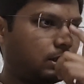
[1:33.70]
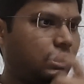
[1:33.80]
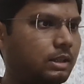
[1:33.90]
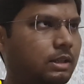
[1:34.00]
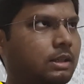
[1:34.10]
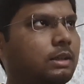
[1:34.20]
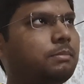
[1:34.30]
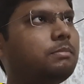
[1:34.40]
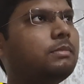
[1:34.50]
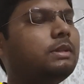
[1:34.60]
Uh,
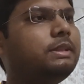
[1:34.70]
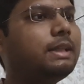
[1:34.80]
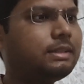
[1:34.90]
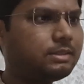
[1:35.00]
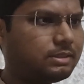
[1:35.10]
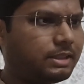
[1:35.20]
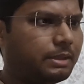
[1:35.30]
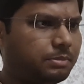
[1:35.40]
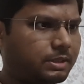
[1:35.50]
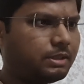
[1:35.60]
yes,
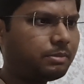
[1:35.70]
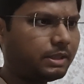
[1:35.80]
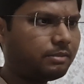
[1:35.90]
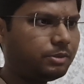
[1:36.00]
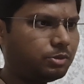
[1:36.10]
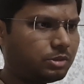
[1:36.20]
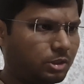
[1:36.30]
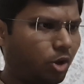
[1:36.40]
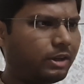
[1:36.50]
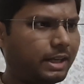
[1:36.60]
TypeScript I have used,
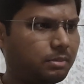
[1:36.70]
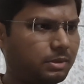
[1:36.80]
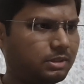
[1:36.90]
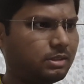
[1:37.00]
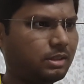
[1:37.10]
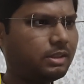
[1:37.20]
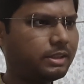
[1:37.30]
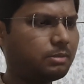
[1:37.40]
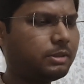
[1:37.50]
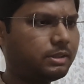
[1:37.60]
not that much, a
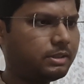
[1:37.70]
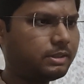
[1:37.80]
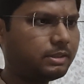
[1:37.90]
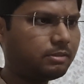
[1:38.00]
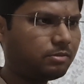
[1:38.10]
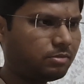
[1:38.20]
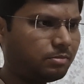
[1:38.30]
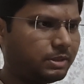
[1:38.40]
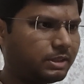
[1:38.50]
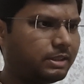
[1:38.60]
little bit.
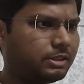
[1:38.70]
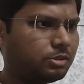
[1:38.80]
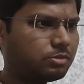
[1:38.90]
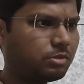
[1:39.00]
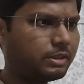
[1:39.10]
Basically, it is used for